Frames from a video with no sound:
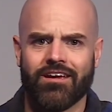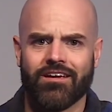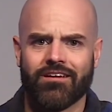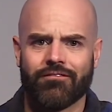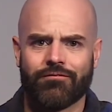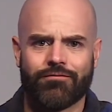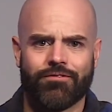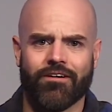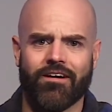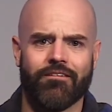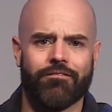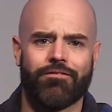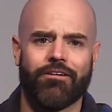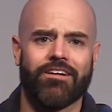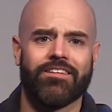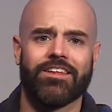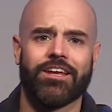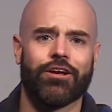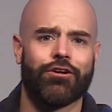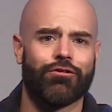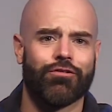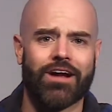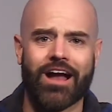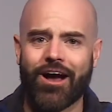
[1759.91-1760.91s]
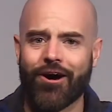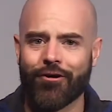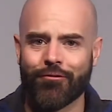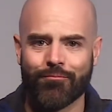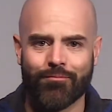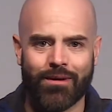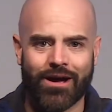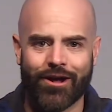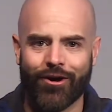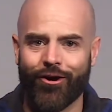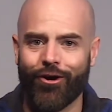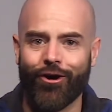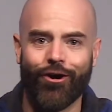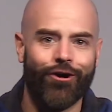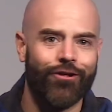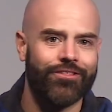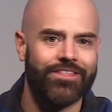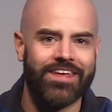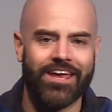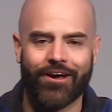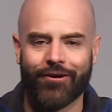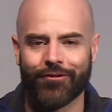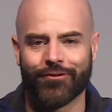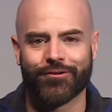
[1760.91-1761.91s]
finally crowned by all
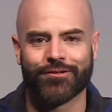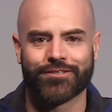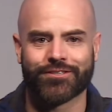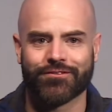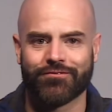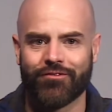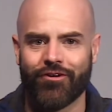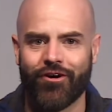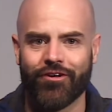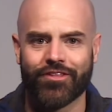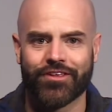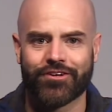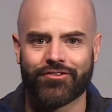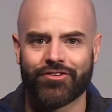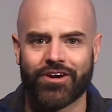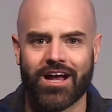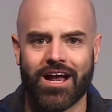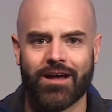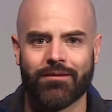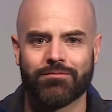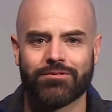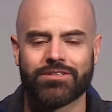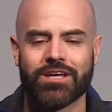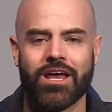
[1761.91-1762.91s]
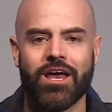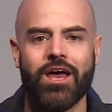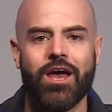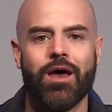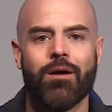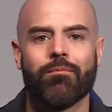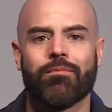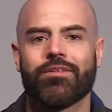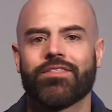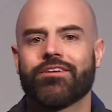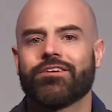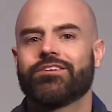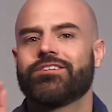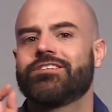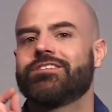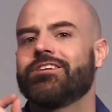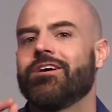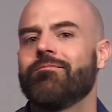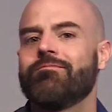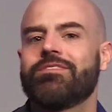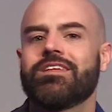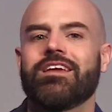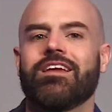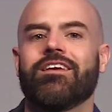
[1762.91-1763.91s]
the elders of all the tribes. But there's
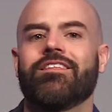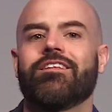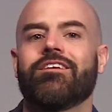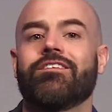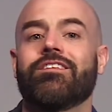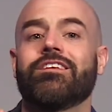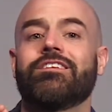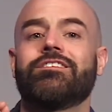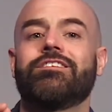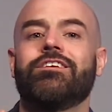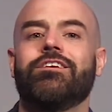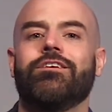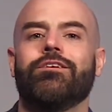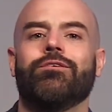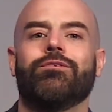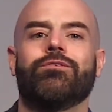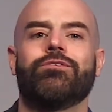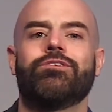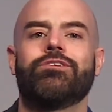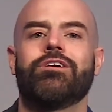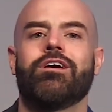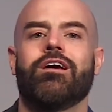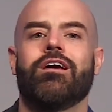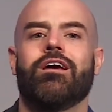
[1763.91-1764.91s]
something in there that's huge.